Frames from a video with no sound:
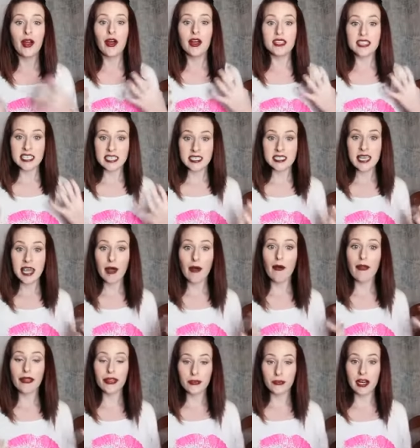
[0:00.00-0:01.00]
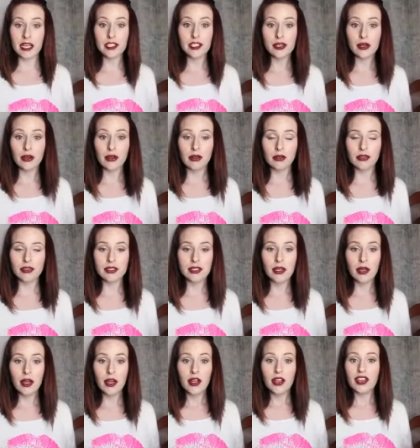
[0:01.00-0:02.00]
discount thresholds,
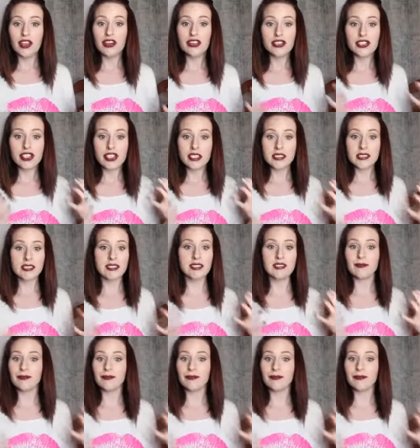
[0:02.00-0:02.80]
you're just